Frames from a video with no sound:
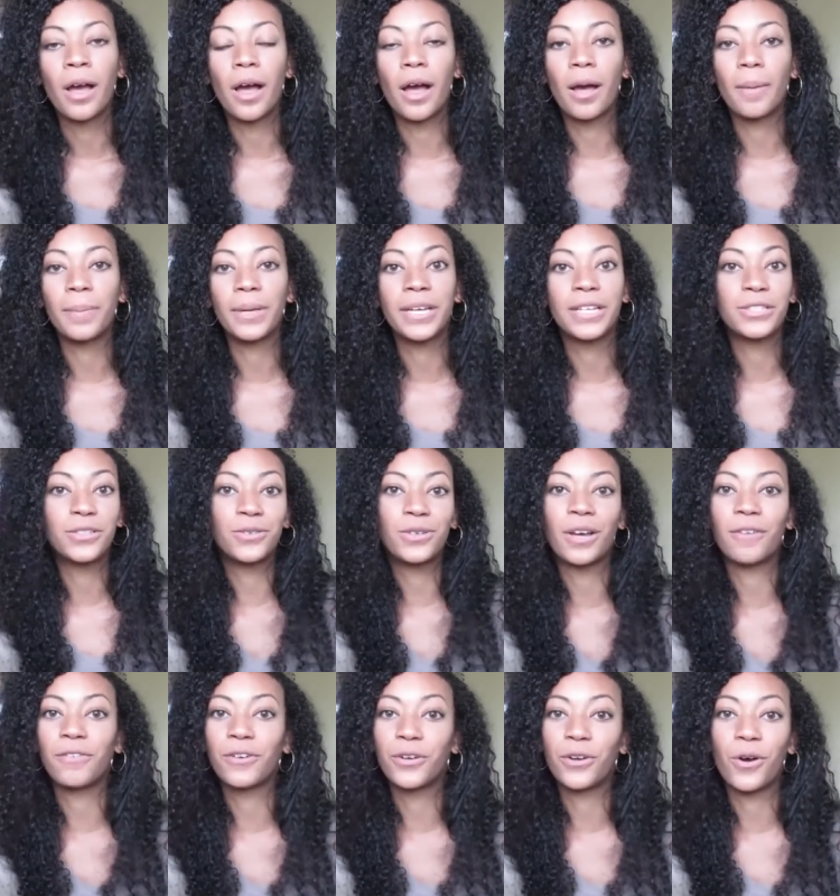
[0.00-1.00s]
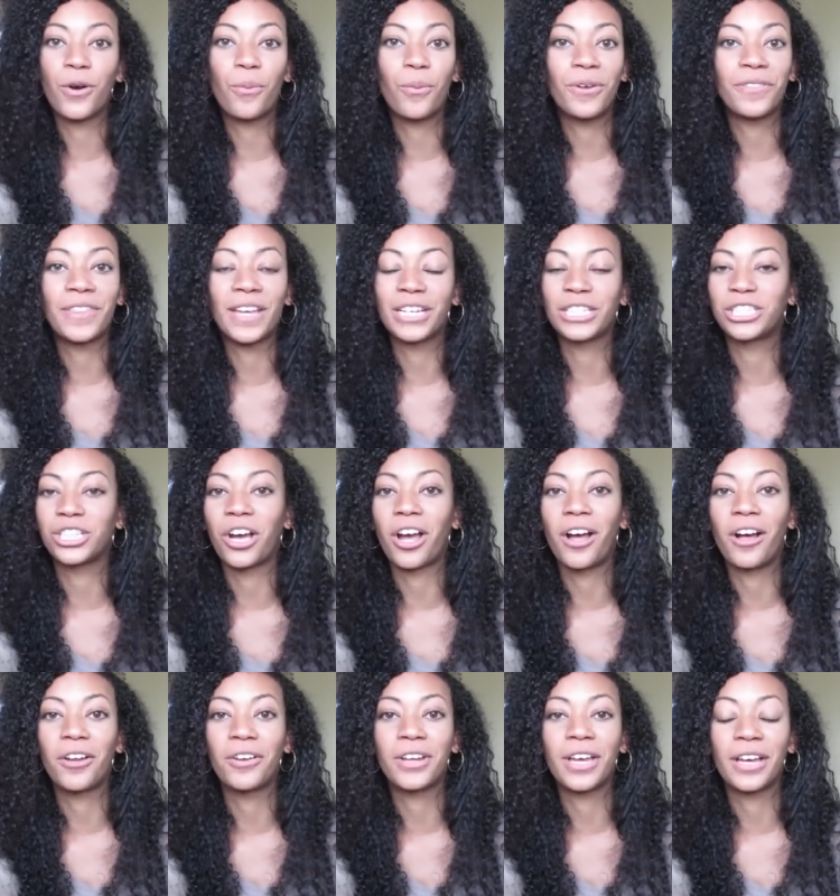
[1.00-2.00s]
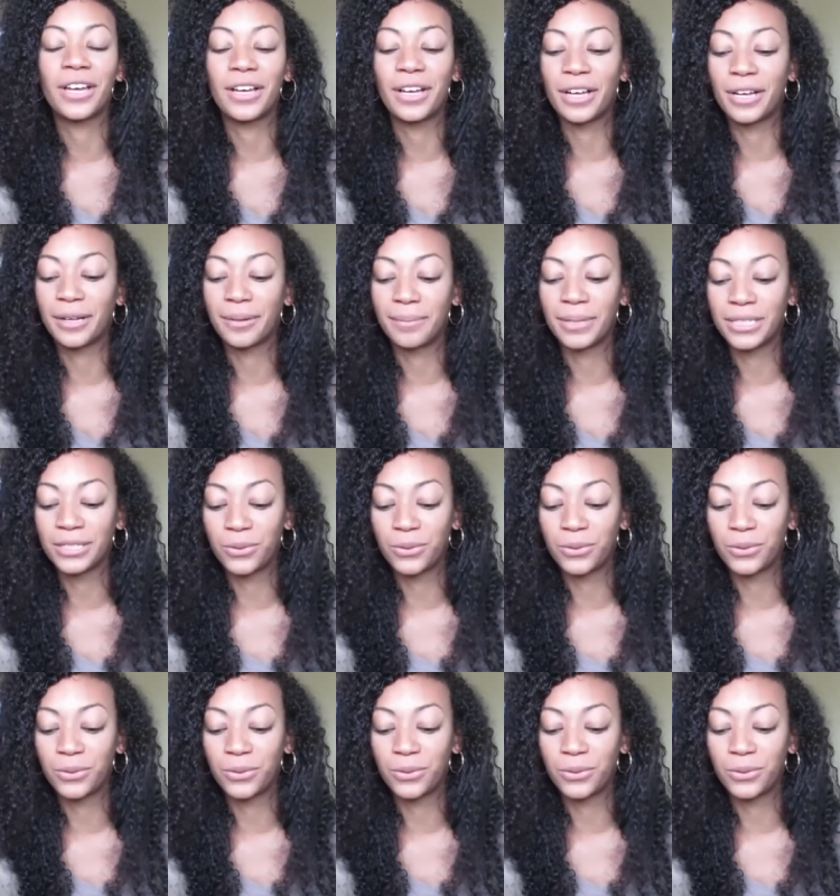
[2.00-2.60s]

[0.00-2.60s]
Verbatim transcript: um, because you never know what that child um,